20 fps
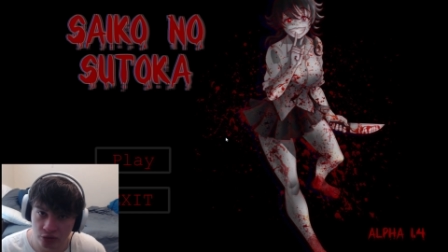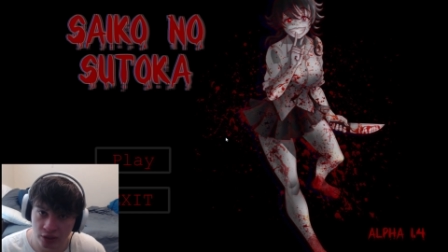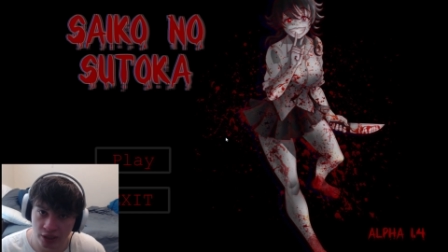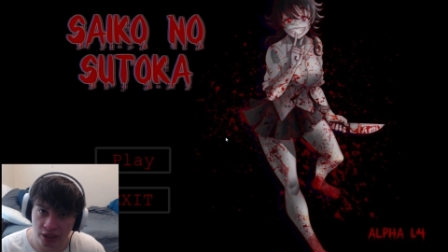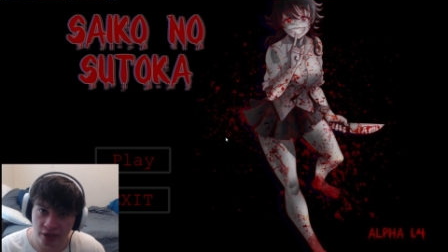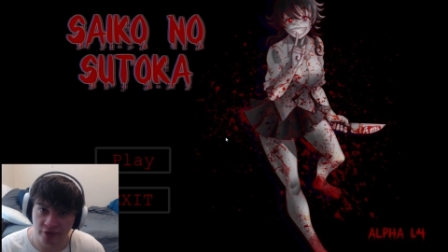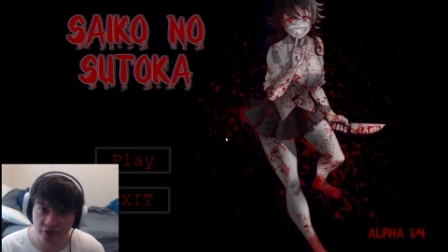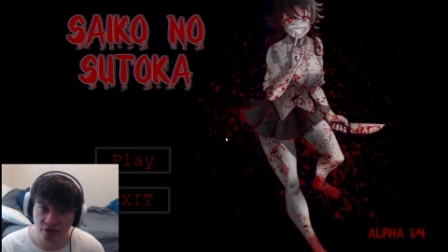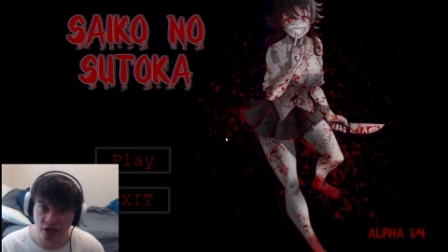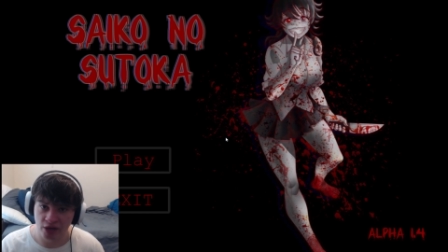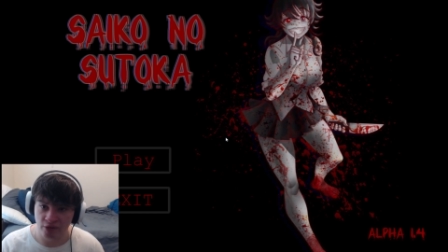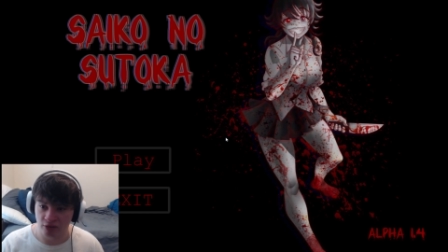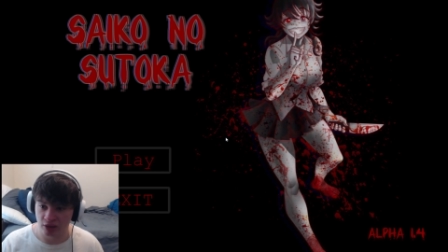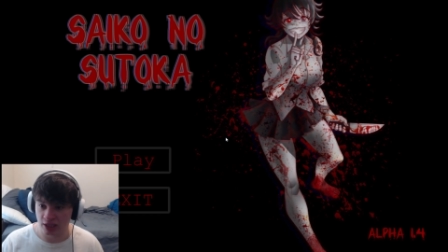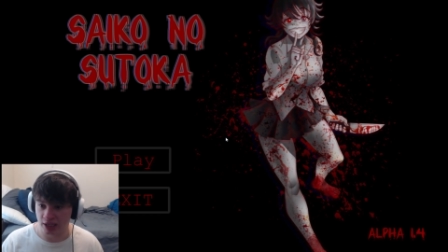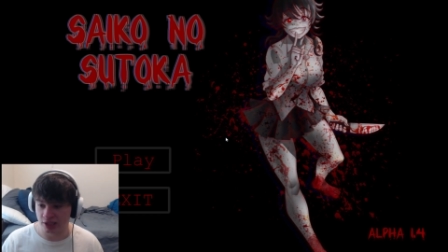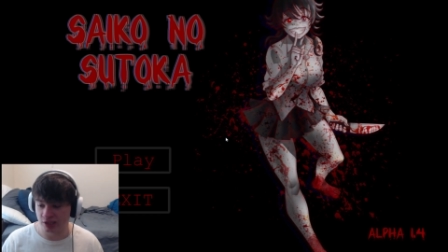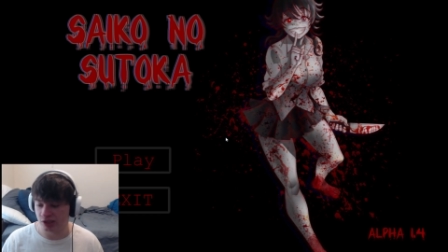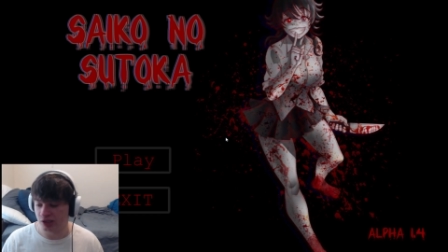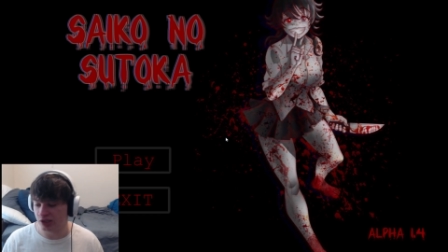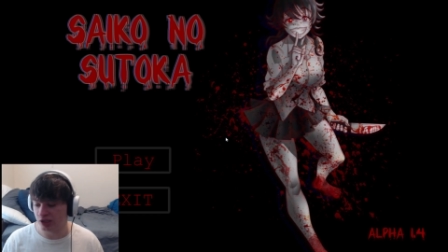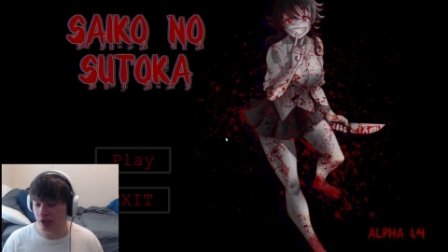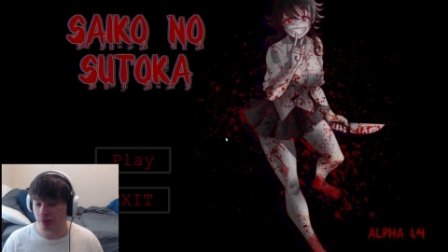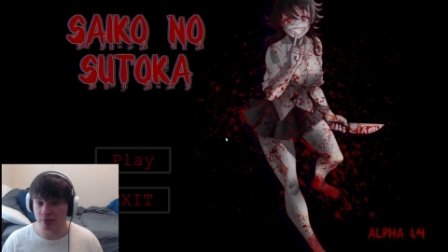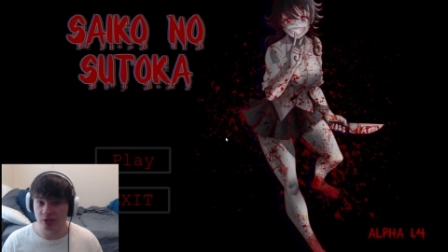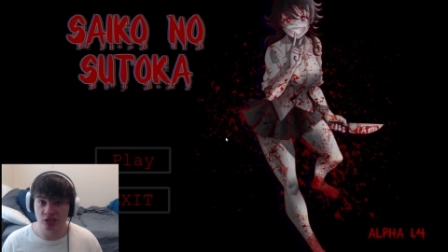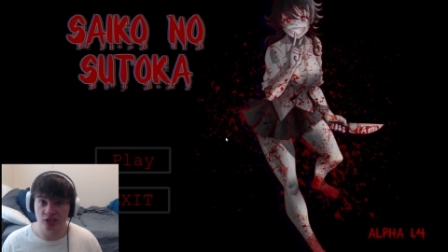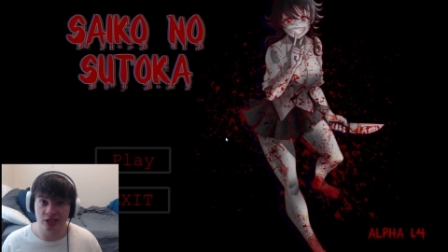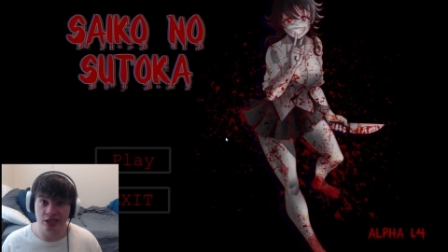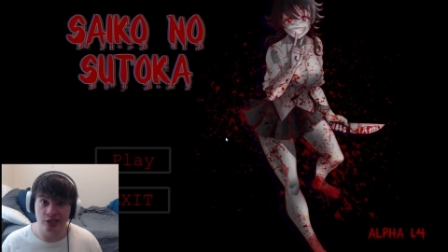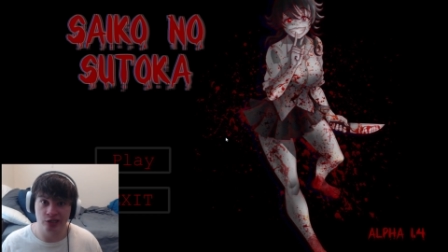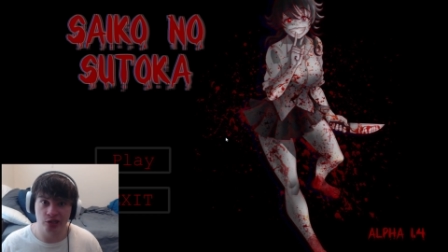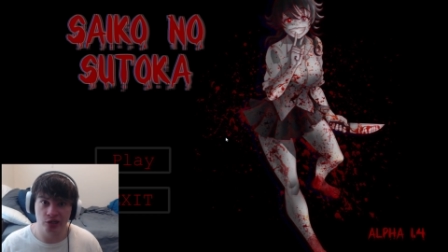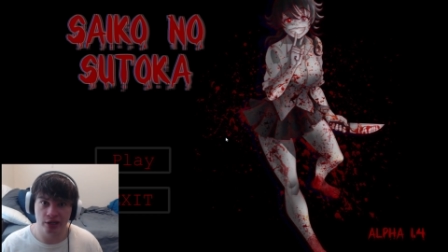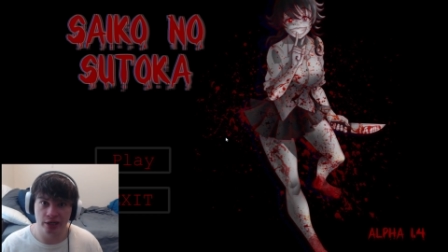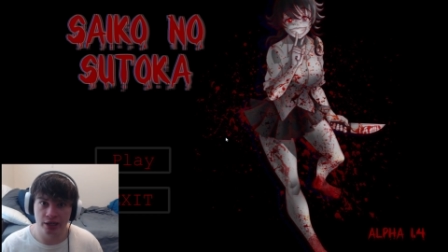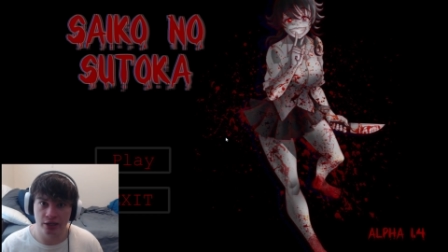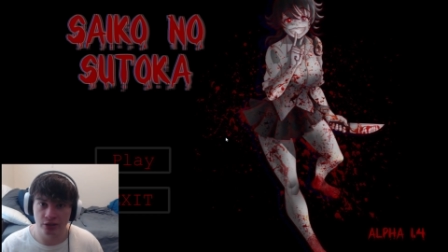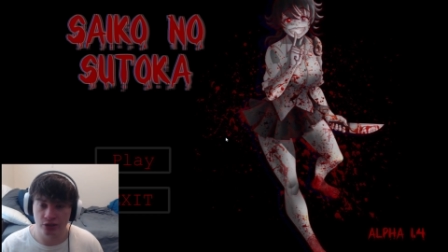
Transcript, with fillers: I got five classes. I'm a senior now,